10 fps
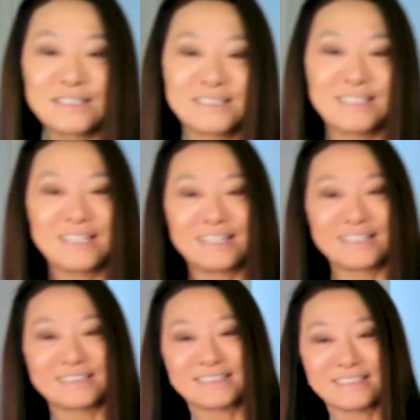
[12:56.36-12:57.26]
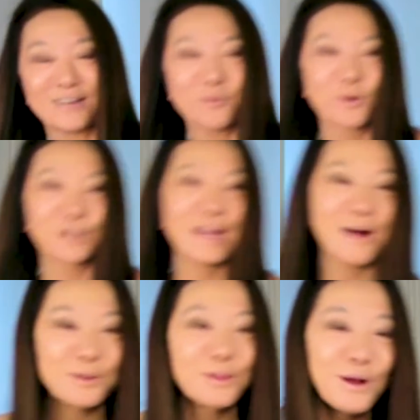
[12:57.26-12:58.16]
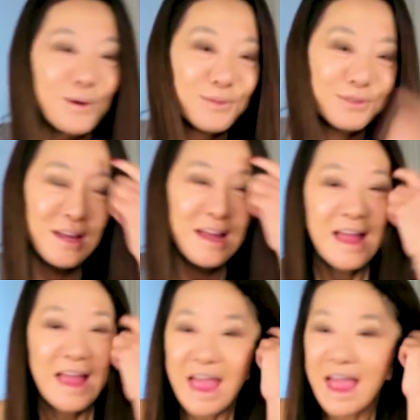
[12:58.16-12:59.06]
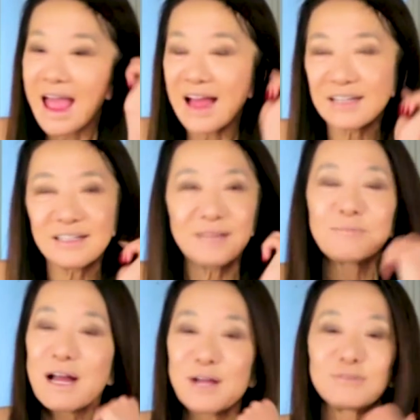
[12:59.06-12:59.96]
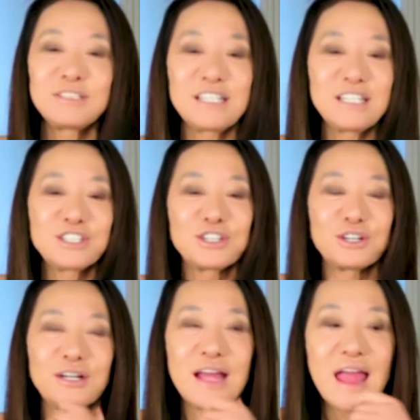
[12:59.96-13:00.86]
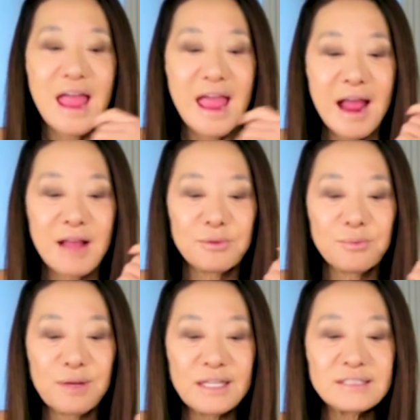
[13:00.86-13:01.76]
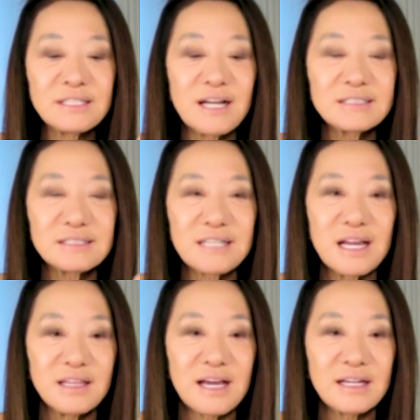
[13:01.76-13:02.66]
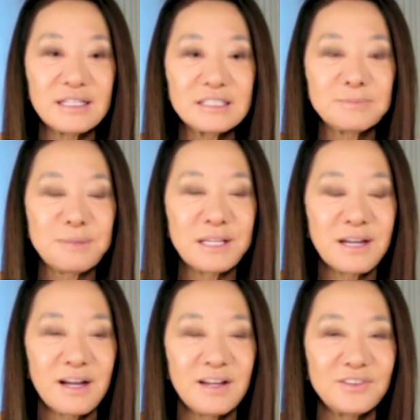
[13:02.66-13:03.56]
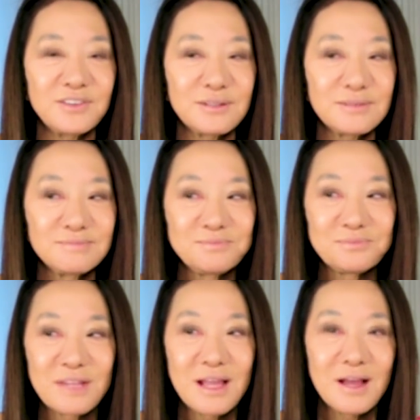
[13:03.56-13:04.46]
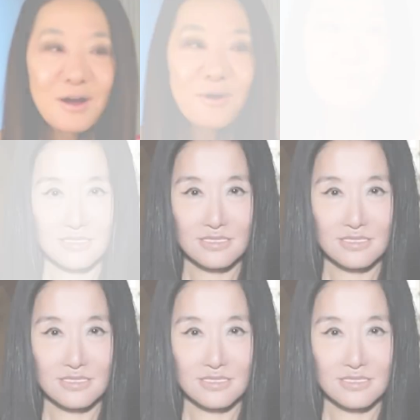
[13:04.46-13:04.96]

Adidas workout clothes and my own t-shirt. And the reason I say that is because my